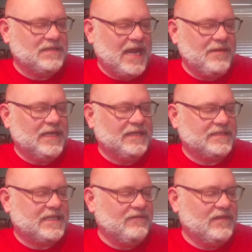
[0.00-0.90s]
Damien
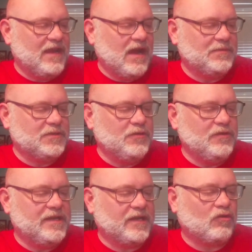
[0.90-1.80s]
is given the
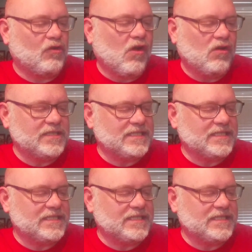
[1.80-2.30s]
opportunity to crawl,